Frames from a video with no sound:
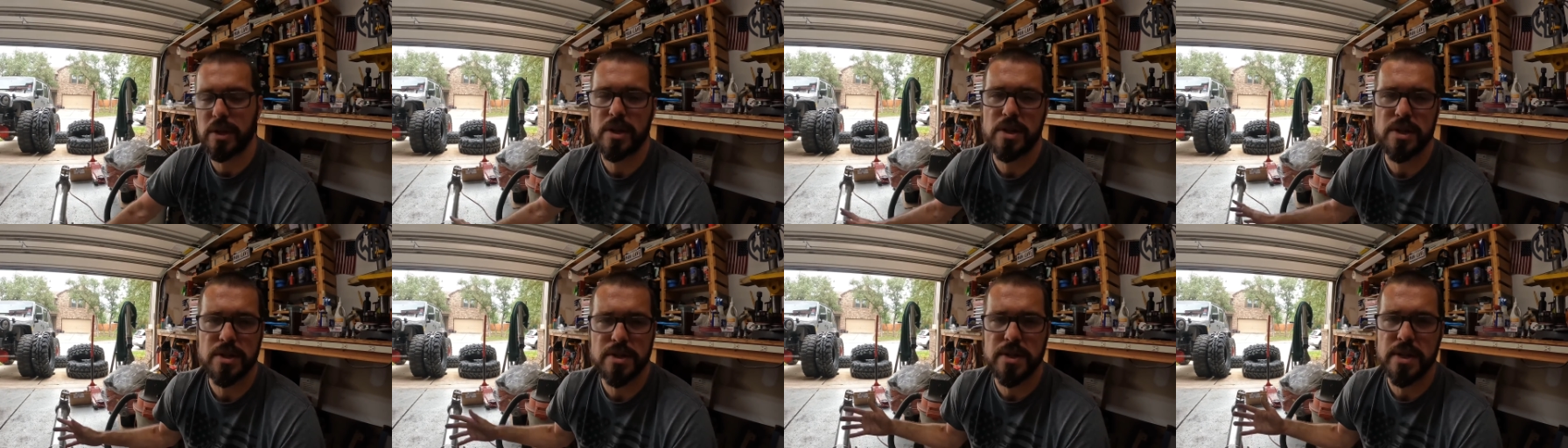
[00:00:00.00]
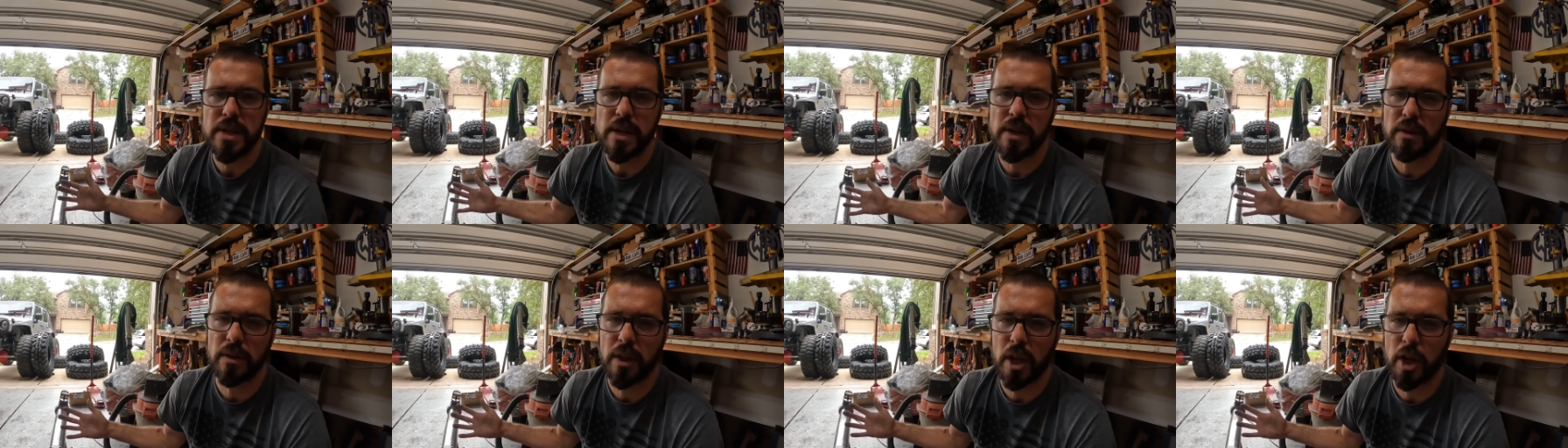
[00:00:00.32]
You just
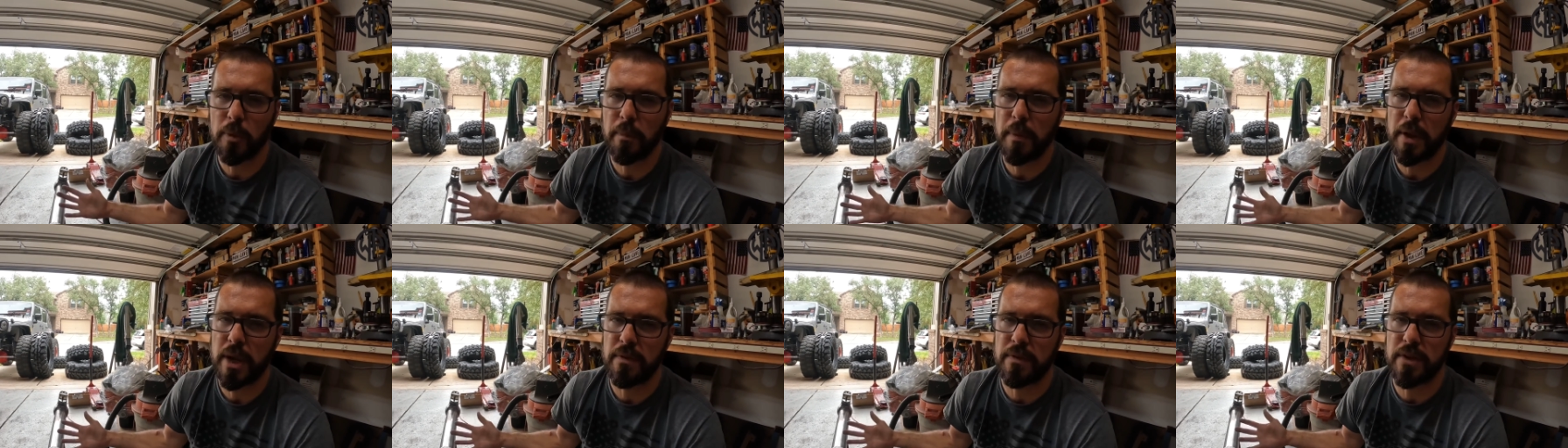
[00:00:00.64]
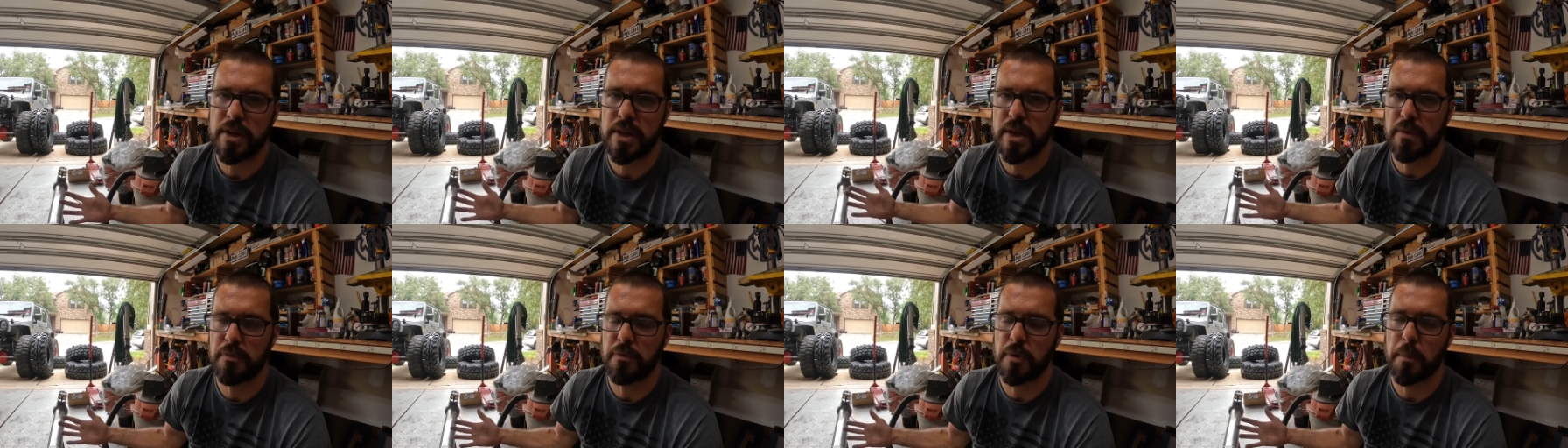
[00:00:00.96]
need a little bit of
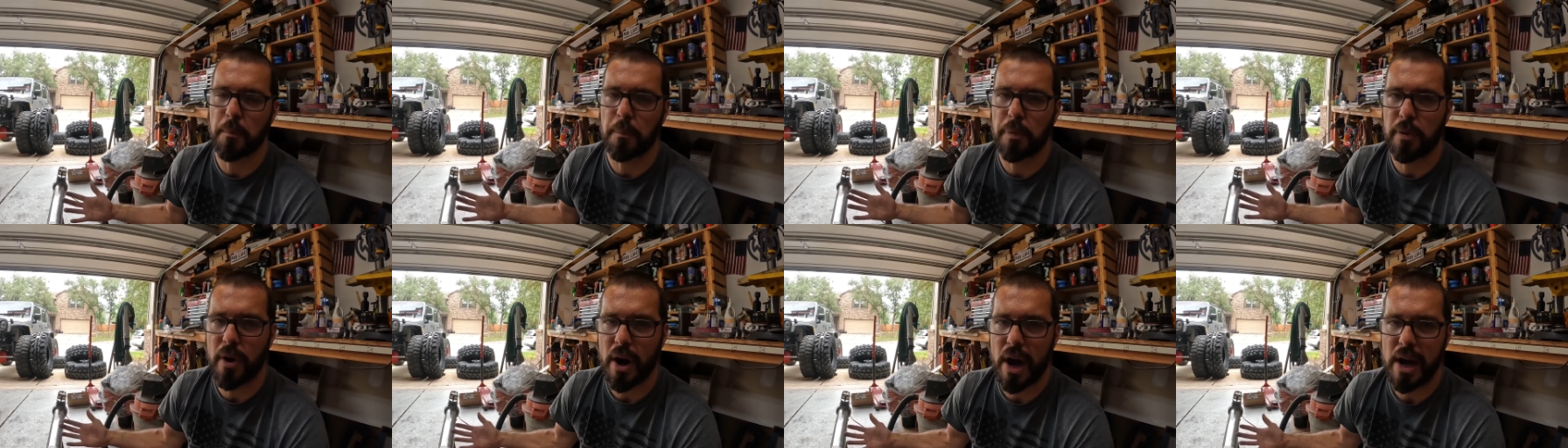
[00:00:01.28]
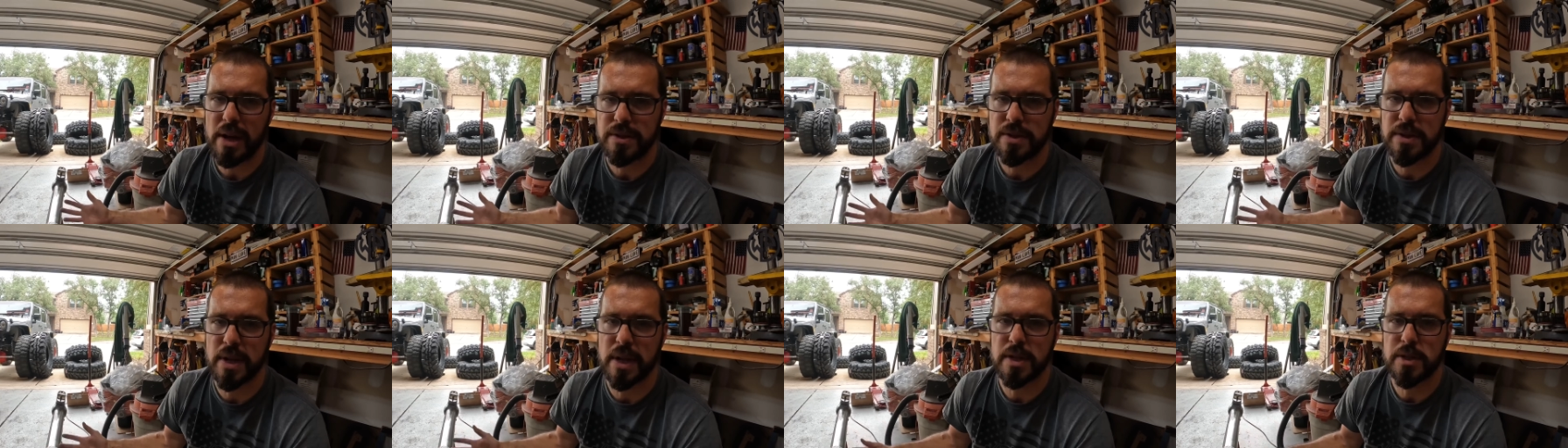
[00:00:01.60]
a different
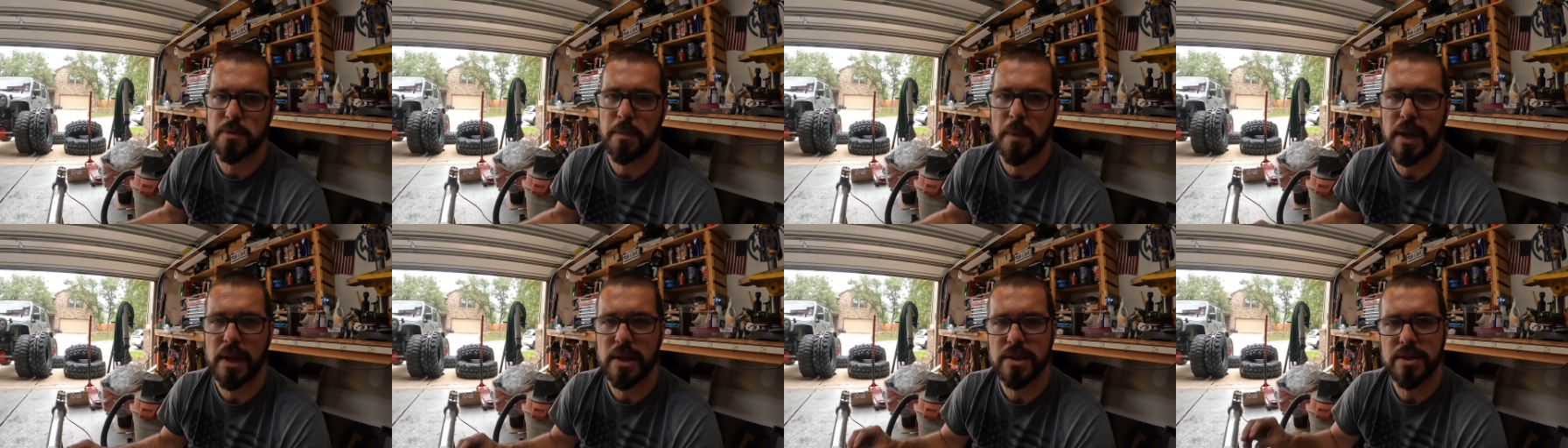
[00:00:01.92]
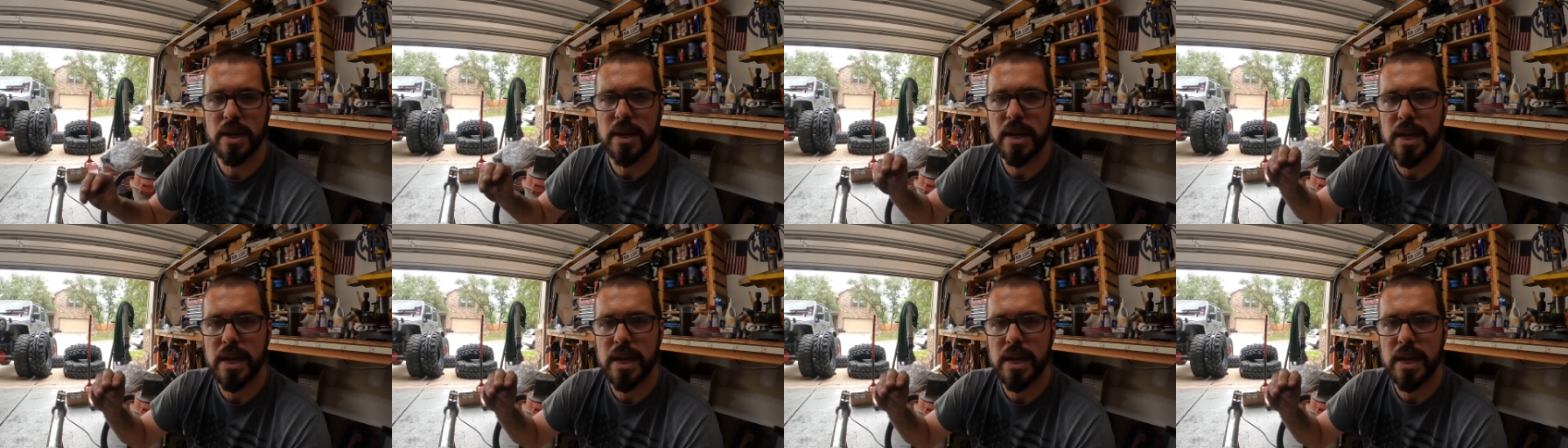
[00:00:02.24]
process because